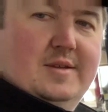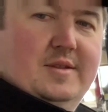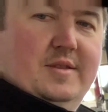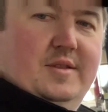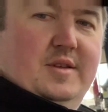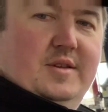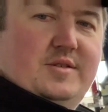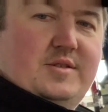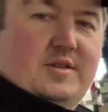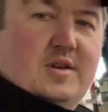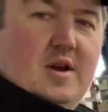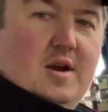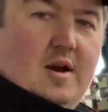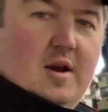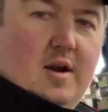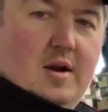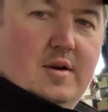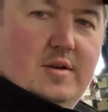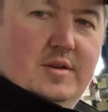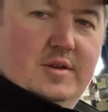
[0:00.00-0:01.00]
This
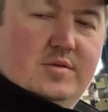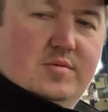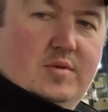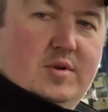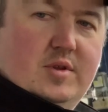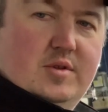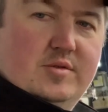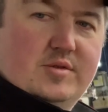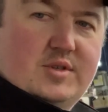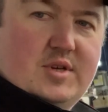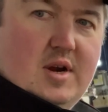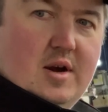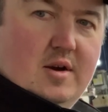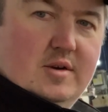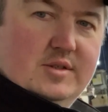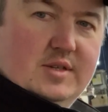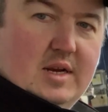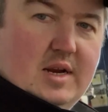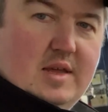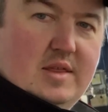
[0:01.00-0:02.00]
car, this is one of those
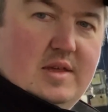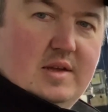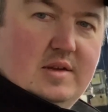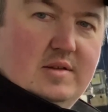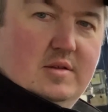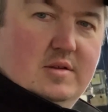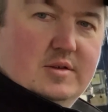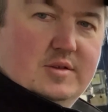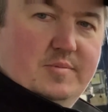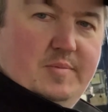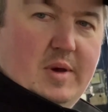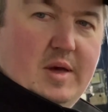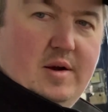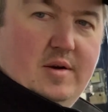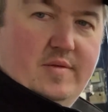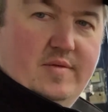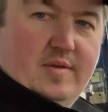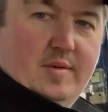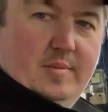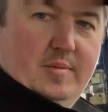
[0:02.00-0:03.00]
cars that I think looks better
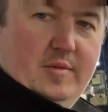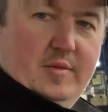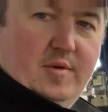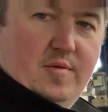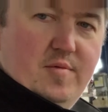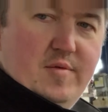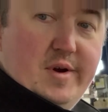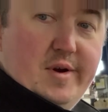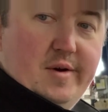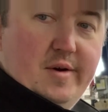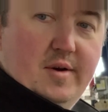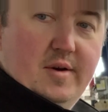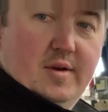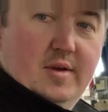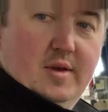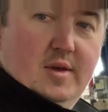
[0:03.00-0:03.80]
from the rear.